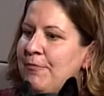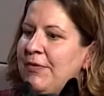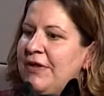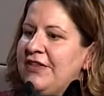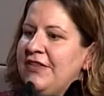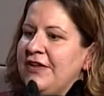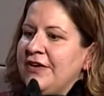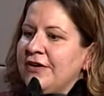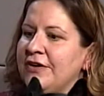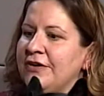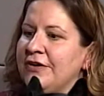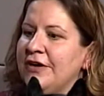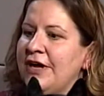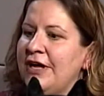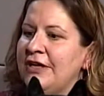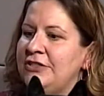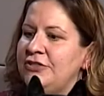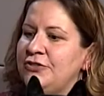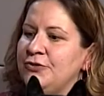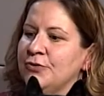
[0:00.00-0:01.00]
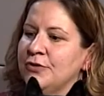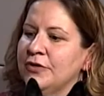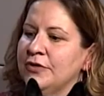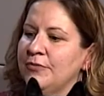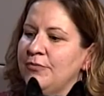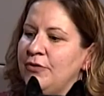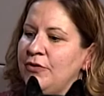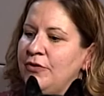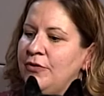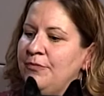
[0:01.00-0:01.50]
but they're
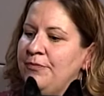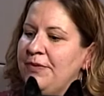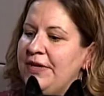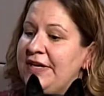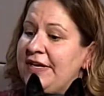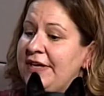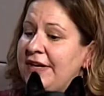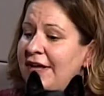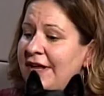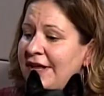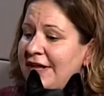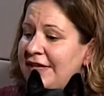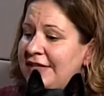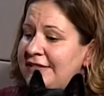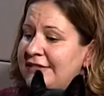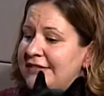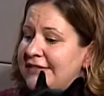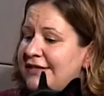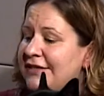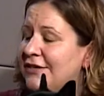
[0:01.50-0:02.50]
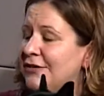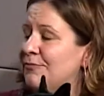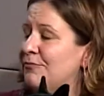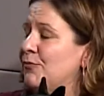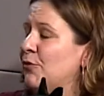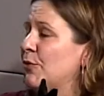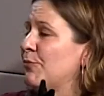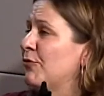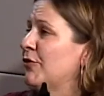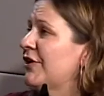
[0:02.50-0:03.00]
adorable because they're
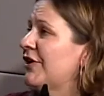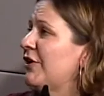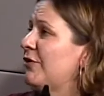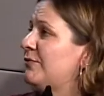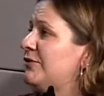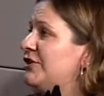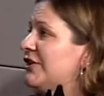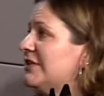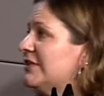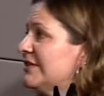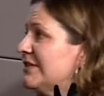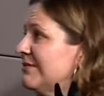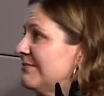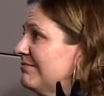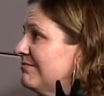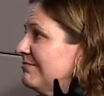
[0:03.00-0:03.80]
more precocious.